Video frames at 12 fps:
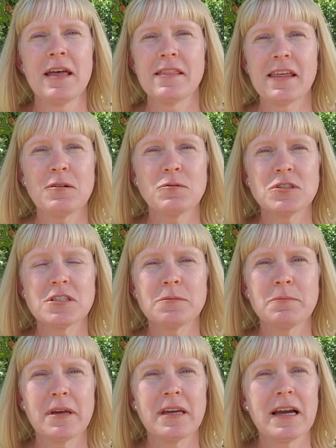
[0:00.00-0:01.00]
They were
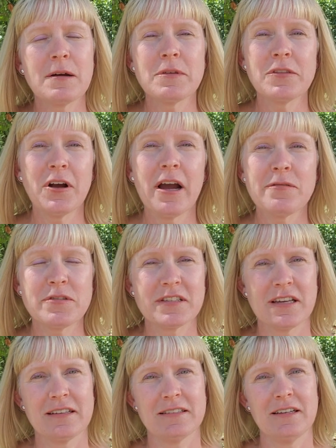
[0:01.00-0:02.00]
just big. I mean, they're half the
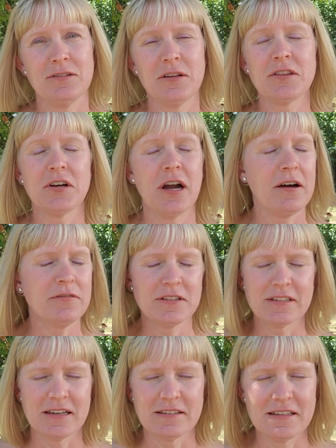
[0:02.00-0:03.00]
size now. They're half the
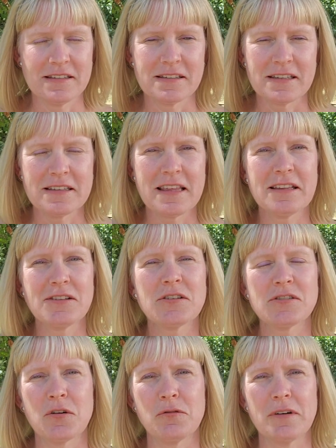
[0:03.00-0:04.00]
size easily. They look
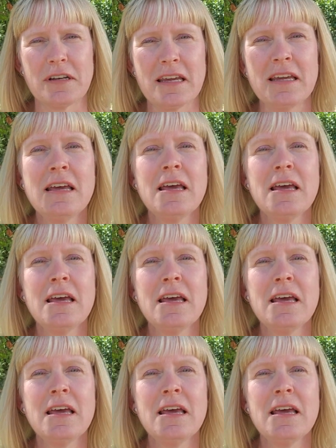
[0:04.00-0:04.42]
so funny.